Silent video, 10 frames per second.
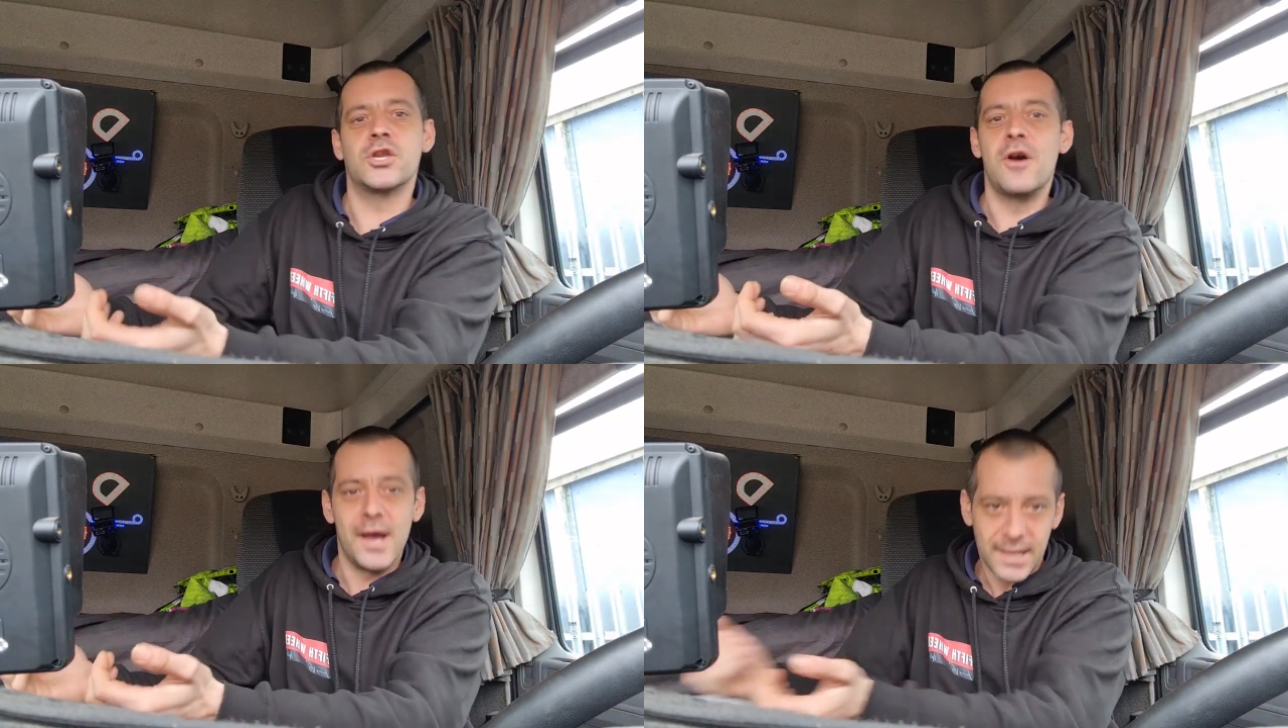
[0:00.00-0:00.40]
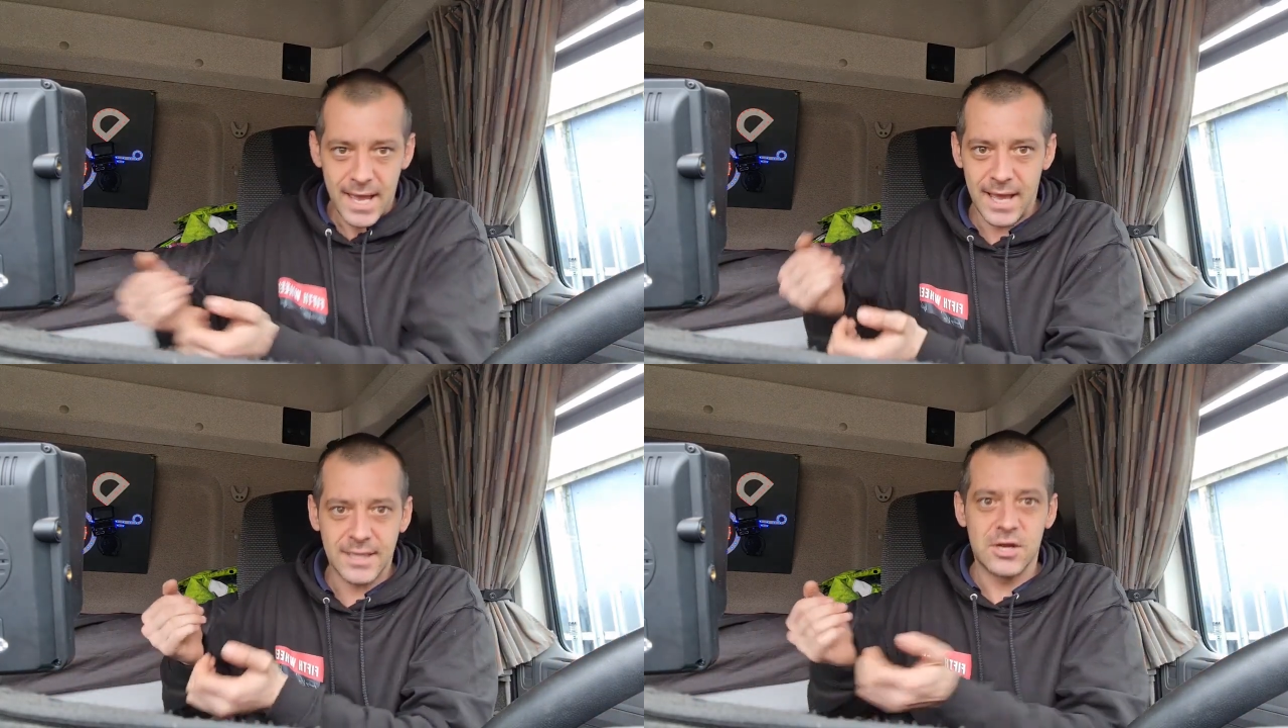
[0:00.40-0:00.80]
side
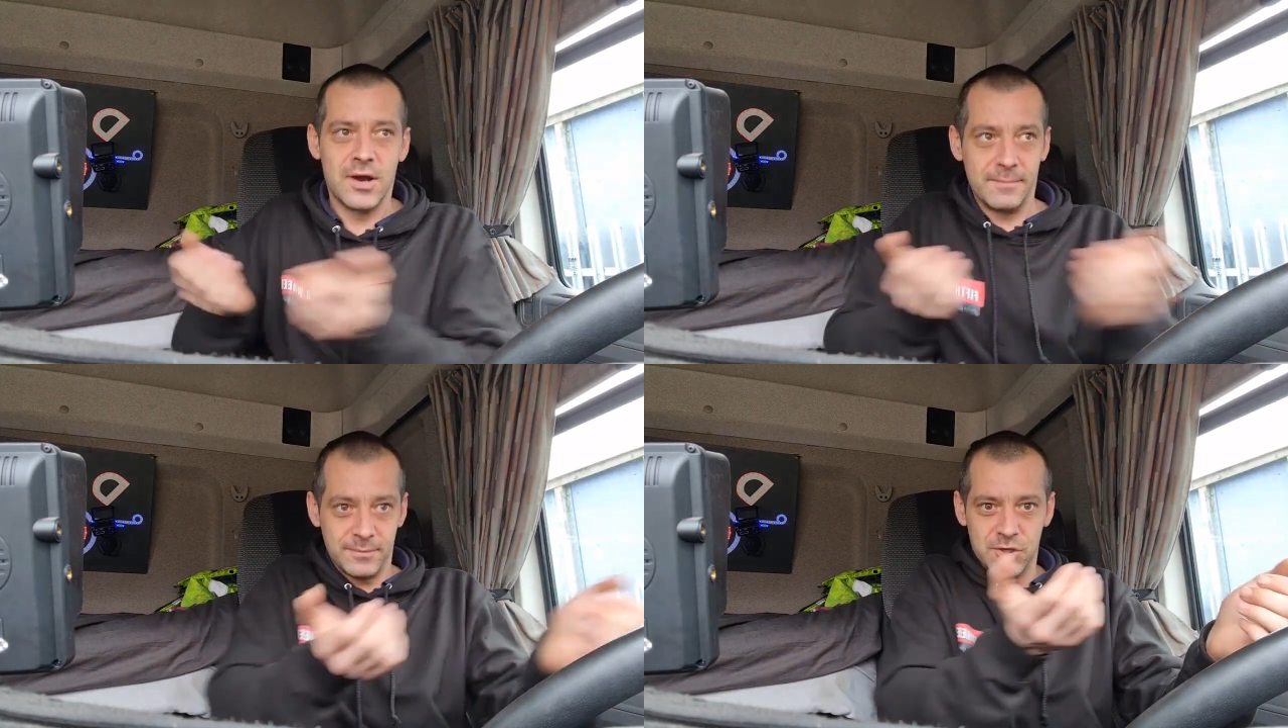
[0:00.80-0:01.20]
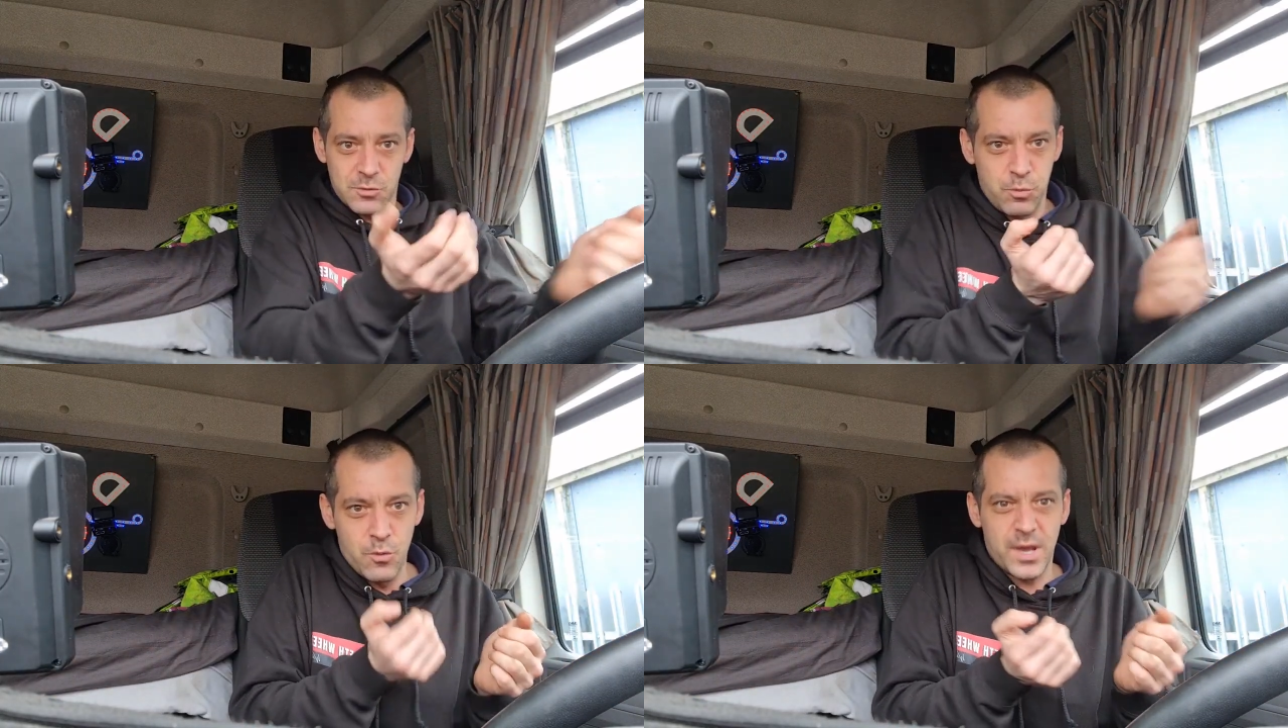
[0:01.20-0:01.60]
at a time,
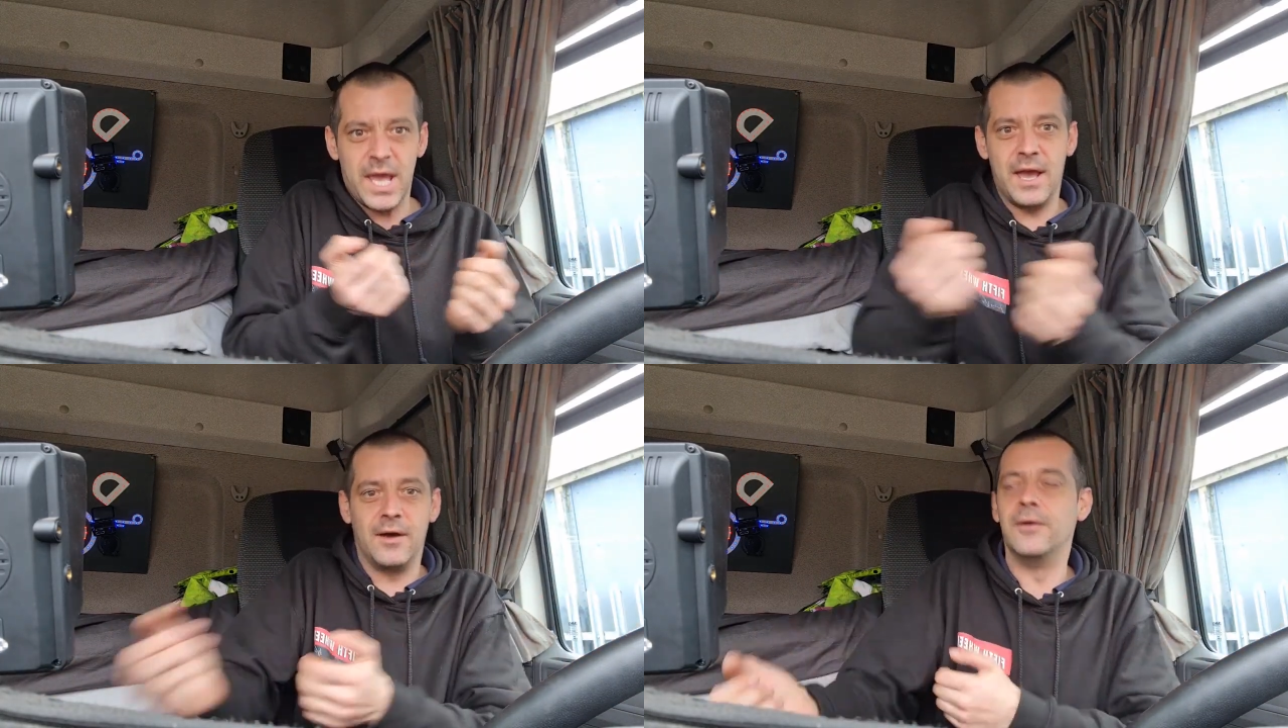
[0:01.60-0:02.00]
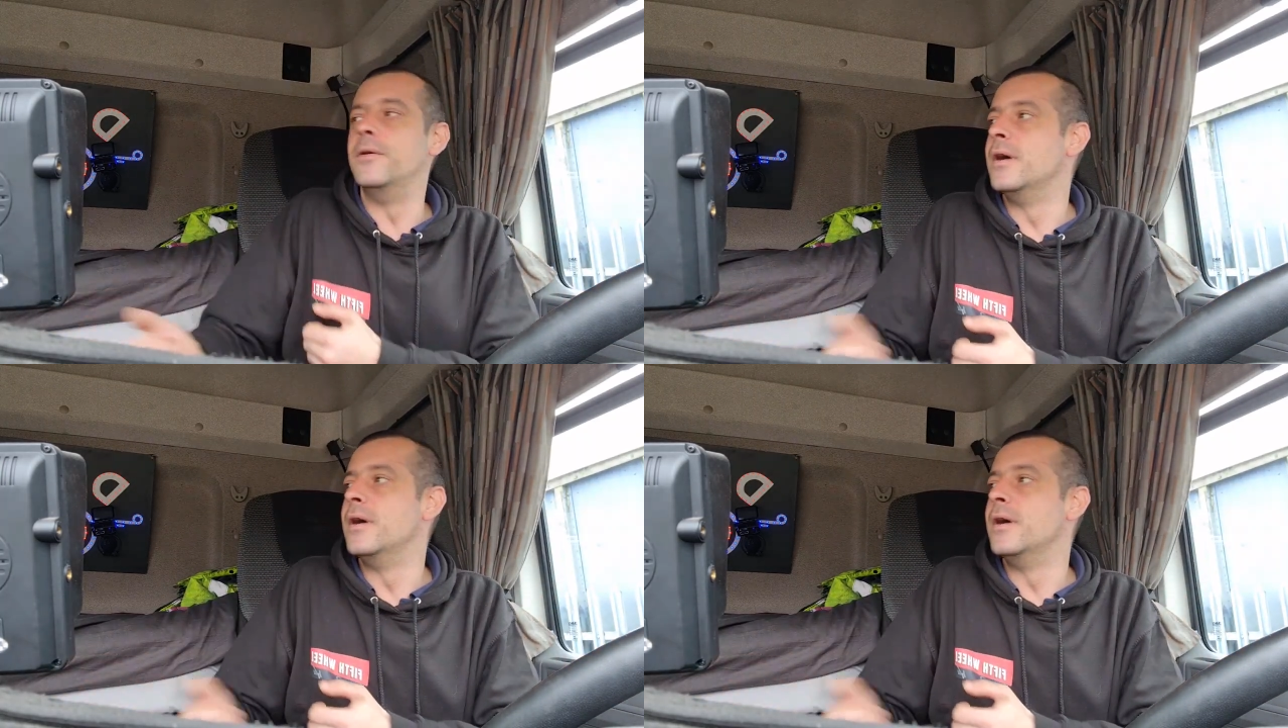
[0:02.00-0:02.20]
just walk it out.